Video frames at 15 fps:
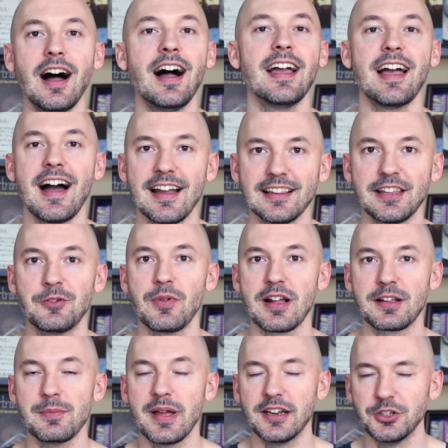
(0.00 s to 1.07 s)
I highly
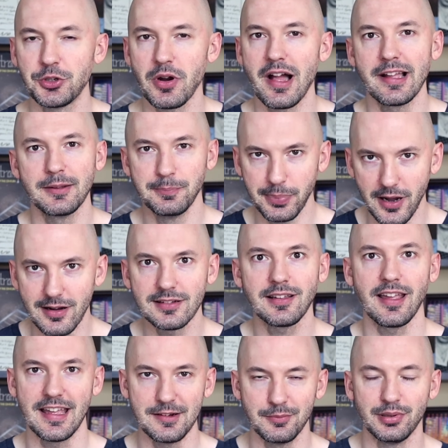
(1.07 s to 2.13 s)
recommend trying punk
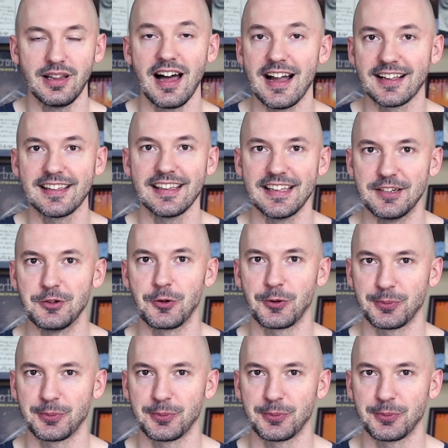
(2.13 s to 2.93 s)
and black in your